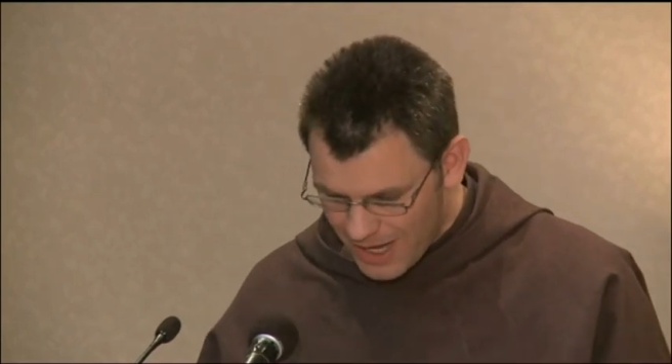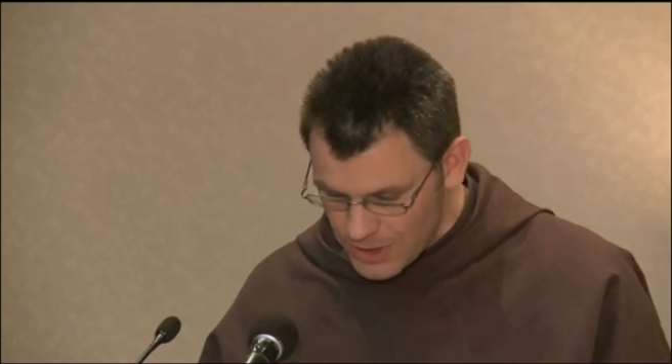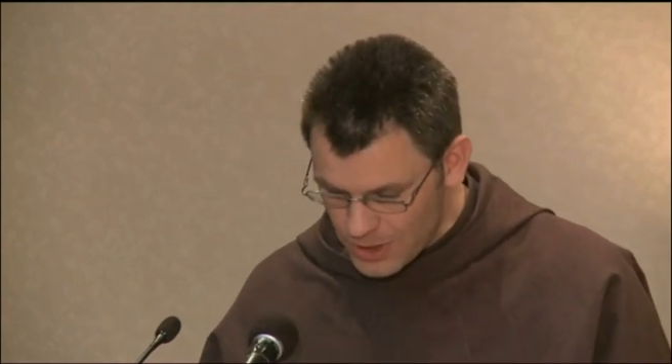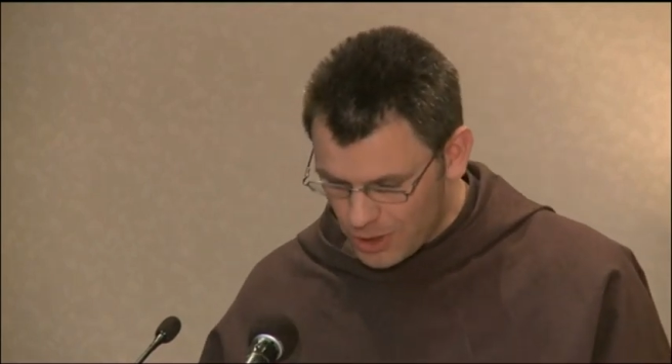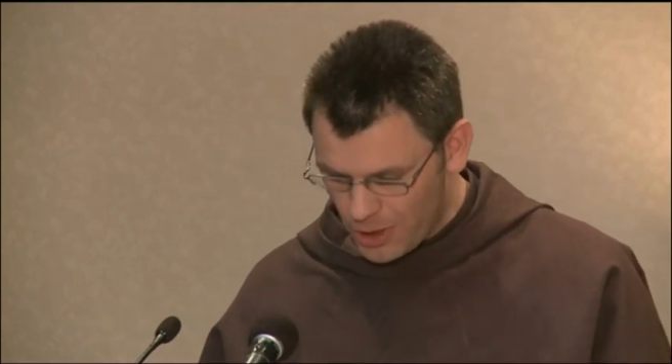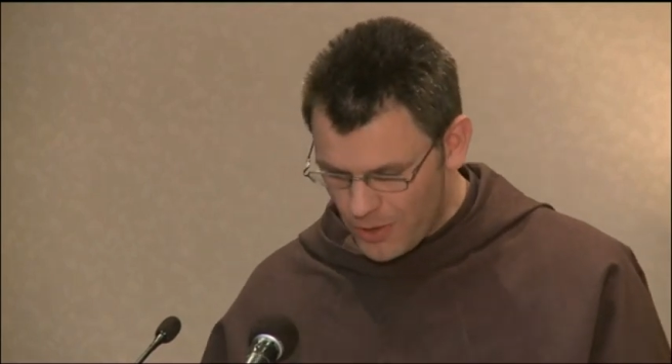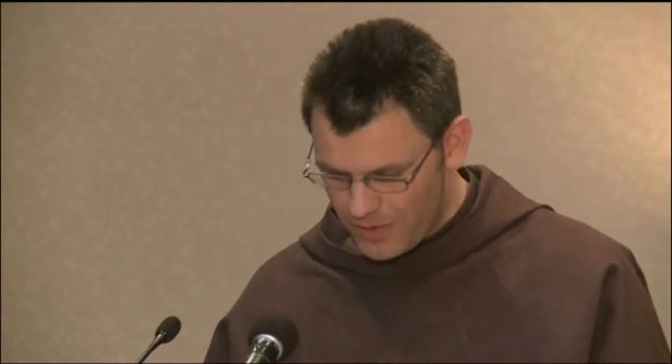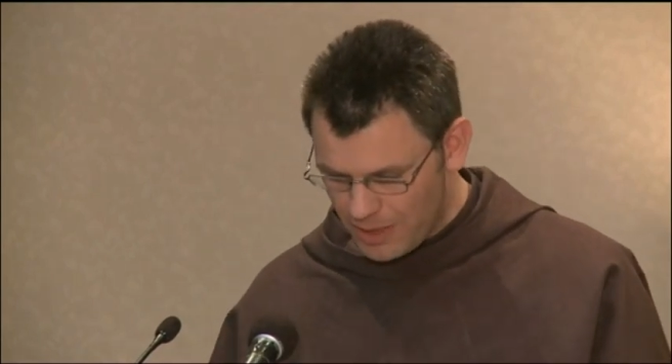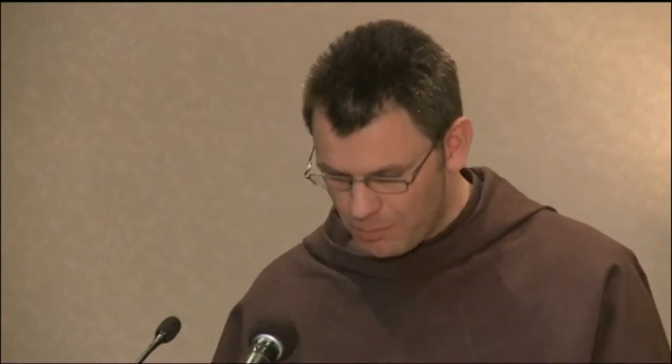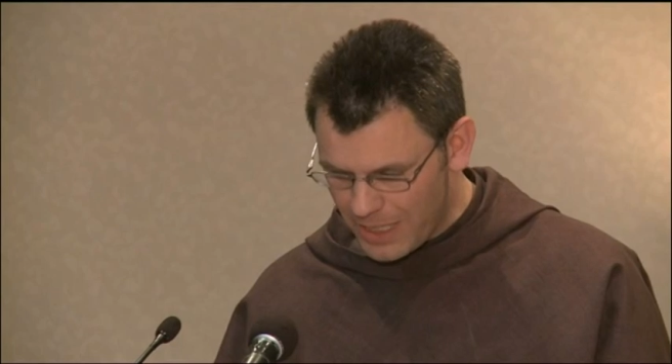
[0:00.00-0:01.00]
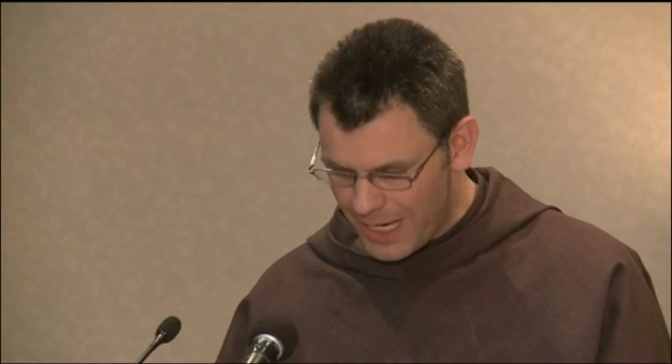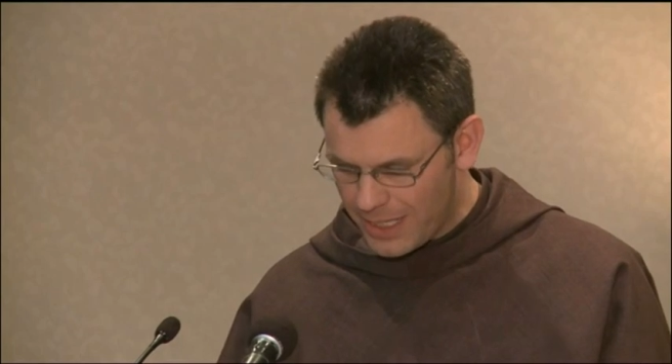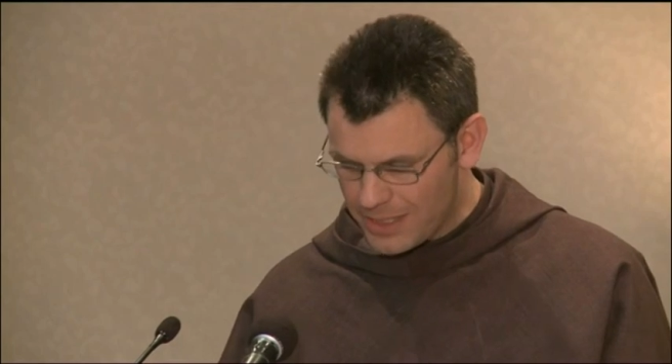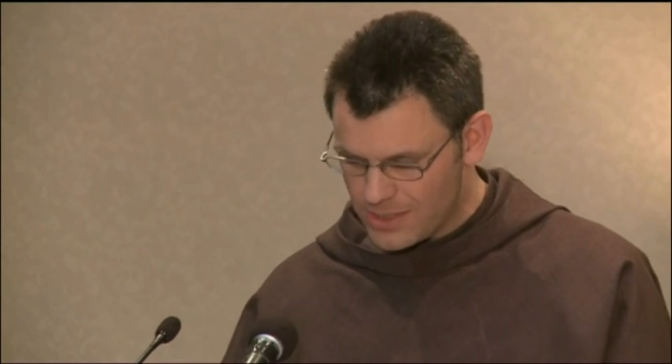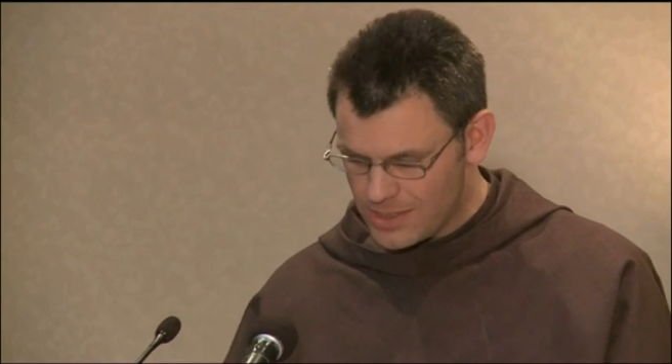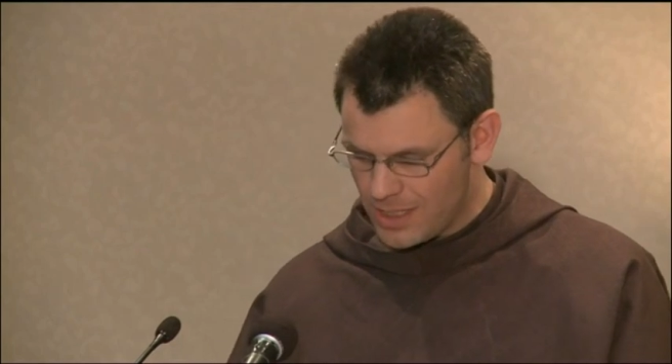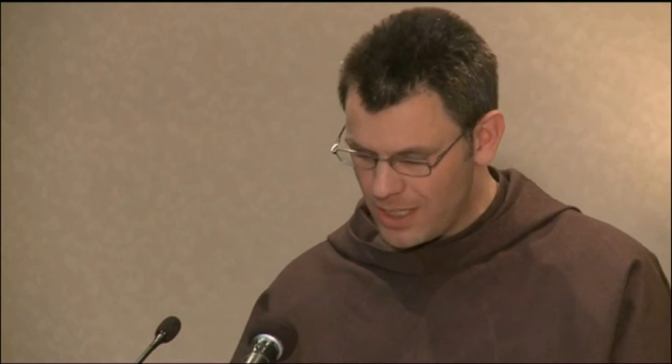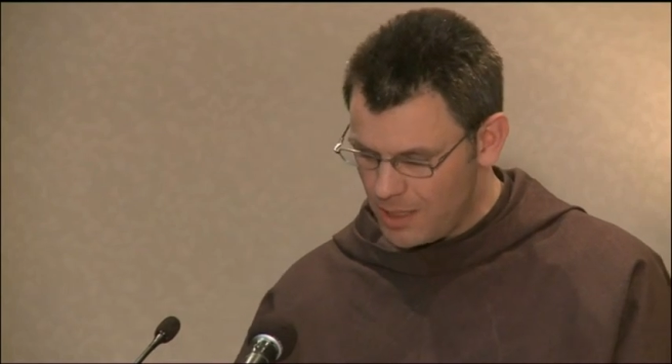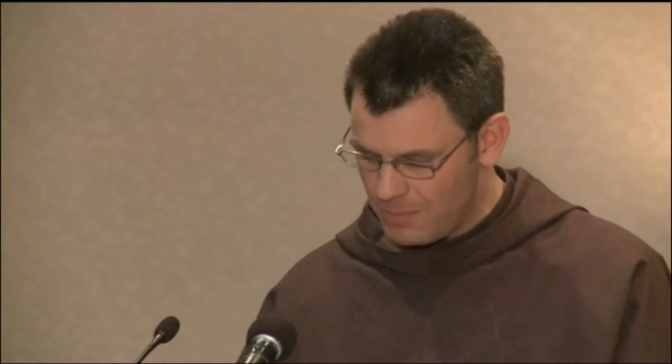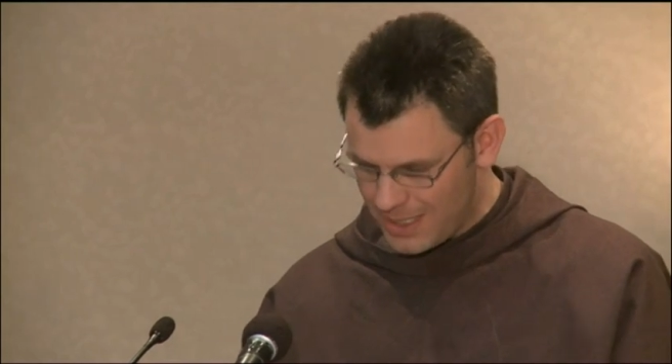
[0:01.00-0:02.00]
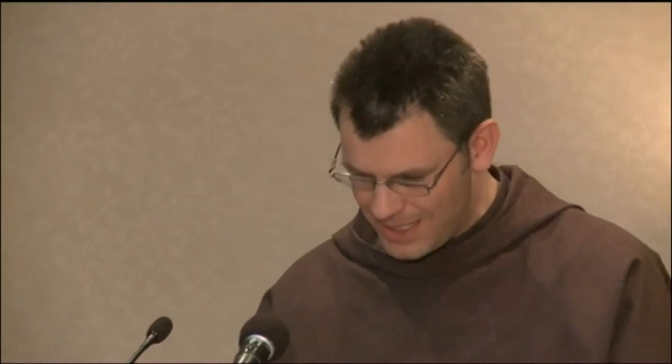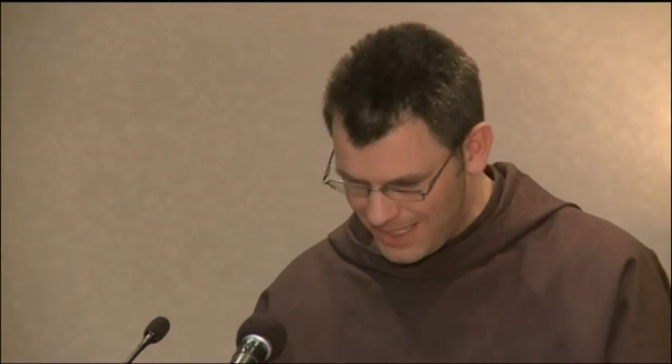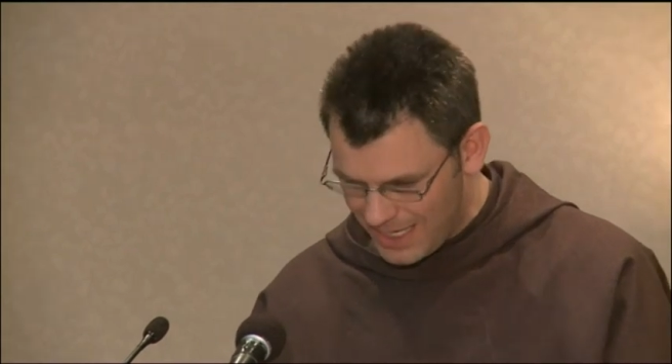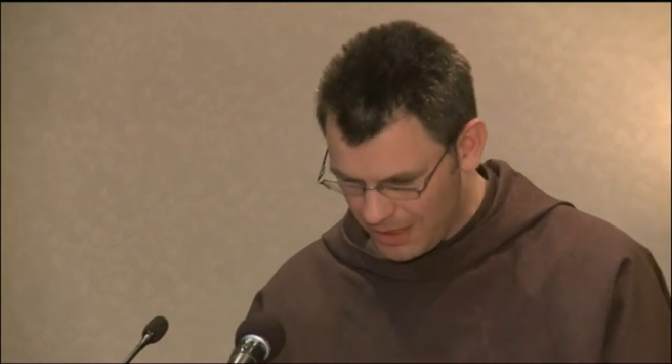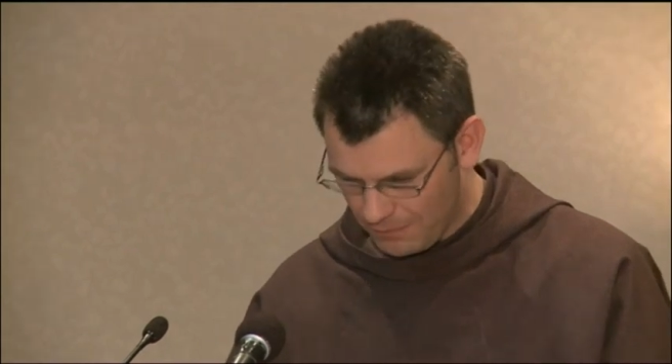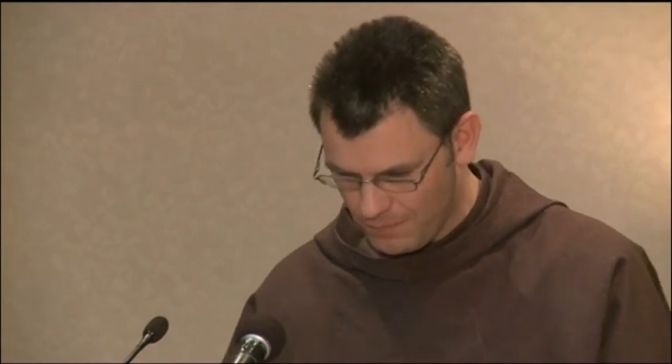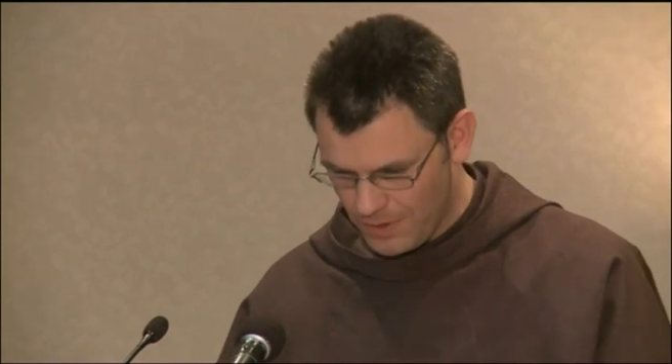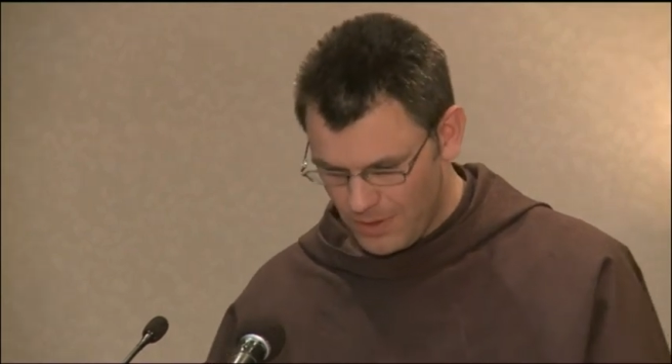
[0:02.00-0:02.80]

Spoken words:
underclothing and blankets time and again,